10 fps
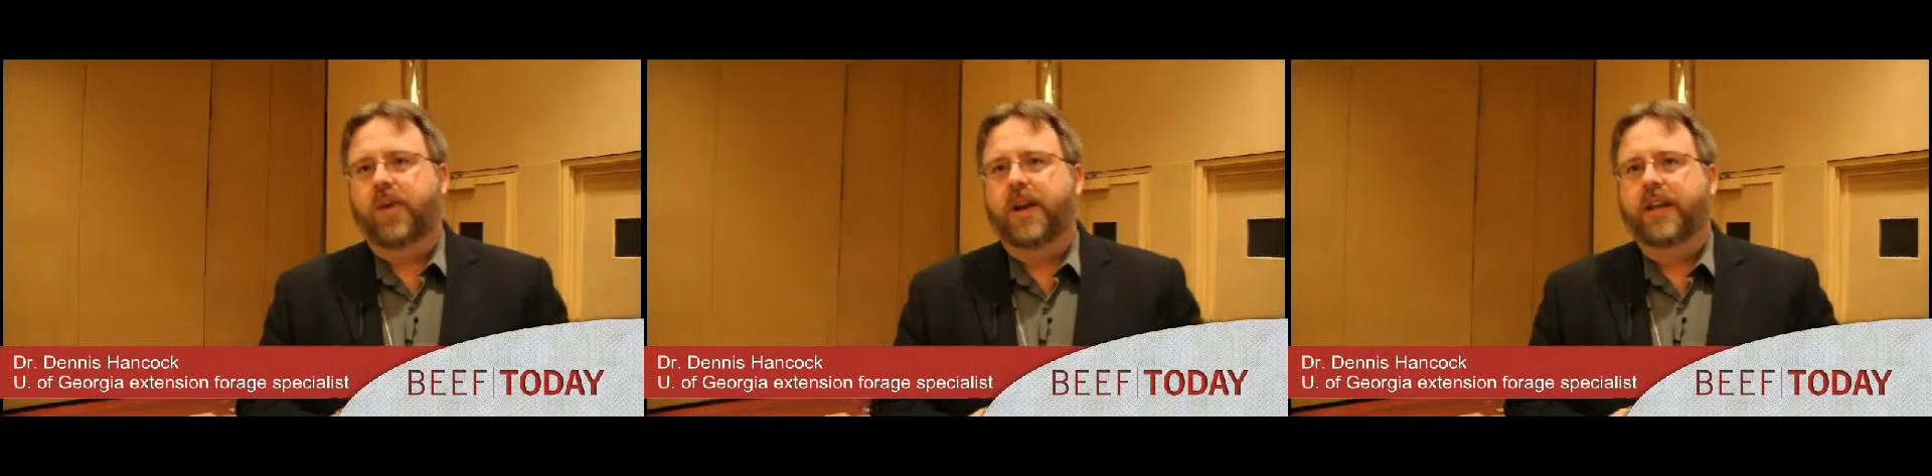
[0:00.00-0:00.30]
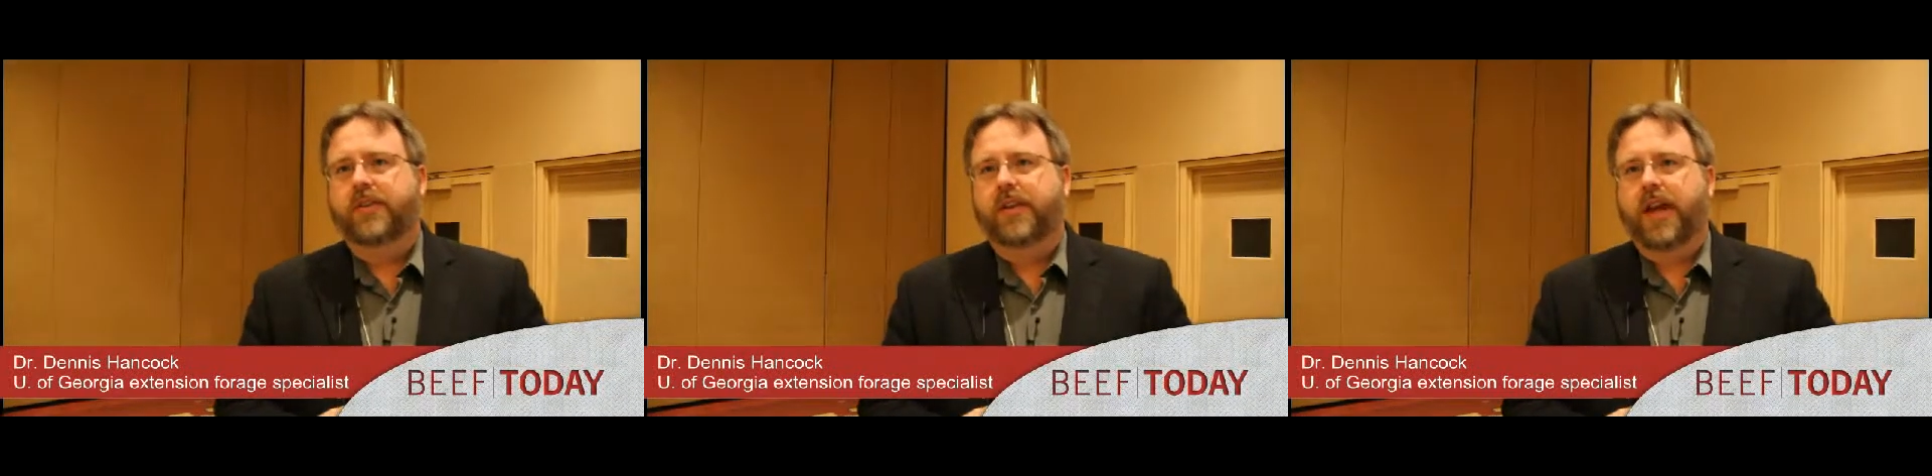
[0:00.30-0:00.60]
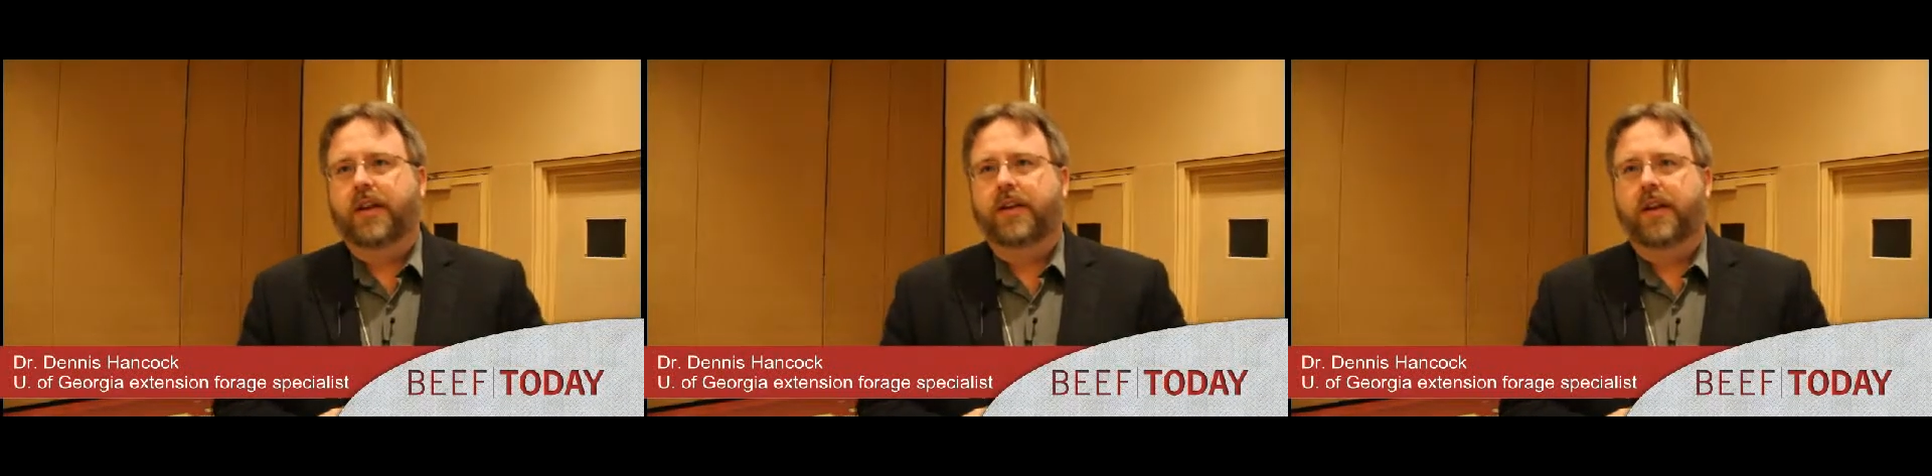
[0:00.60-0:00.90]
One is
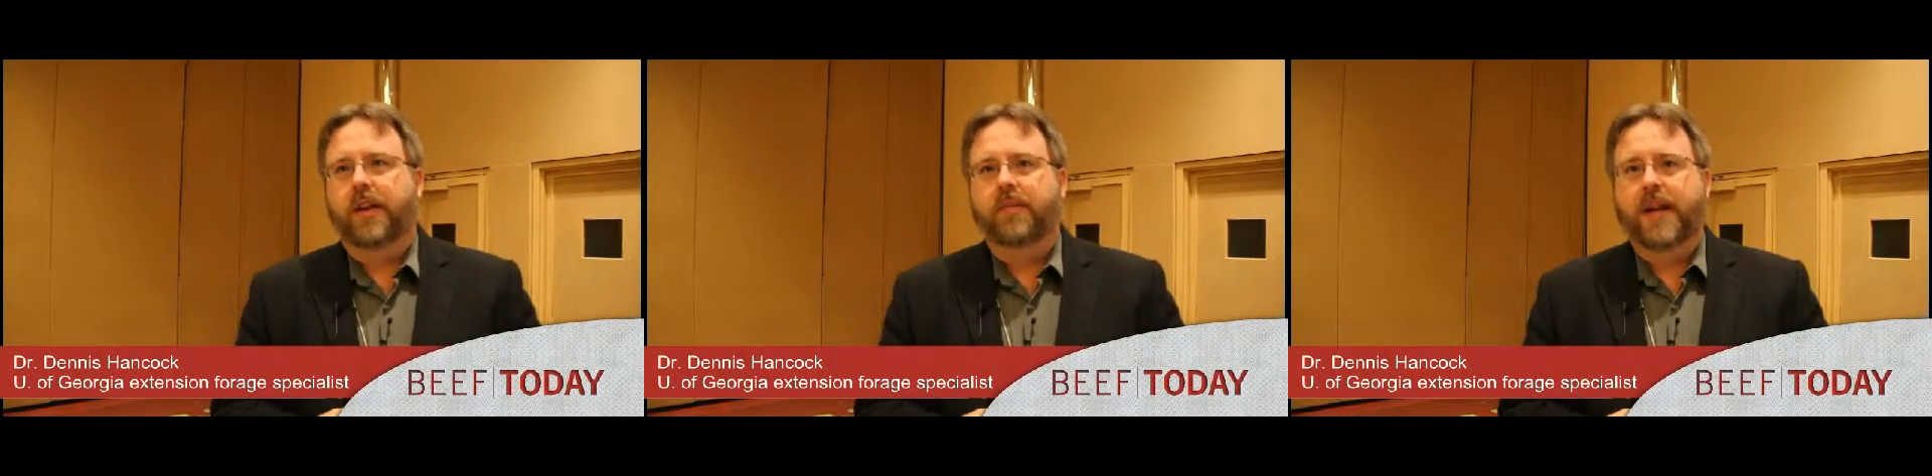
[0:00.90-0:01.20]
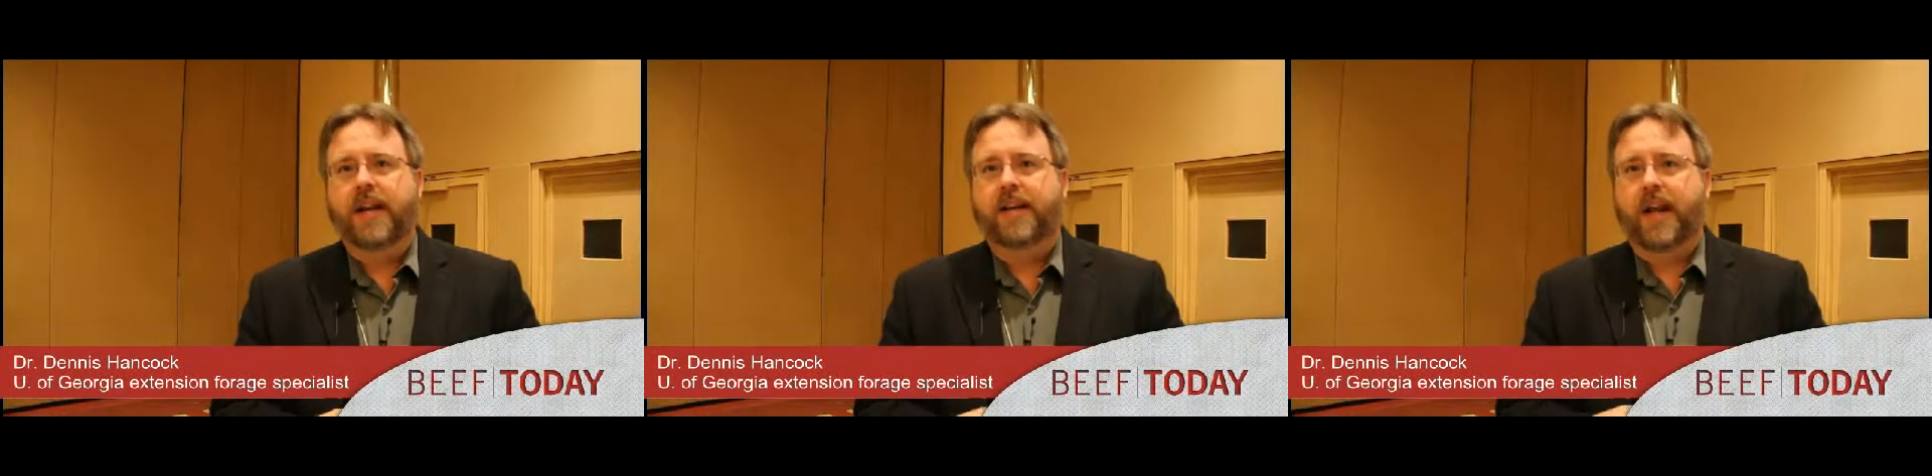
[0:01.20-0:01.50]
that many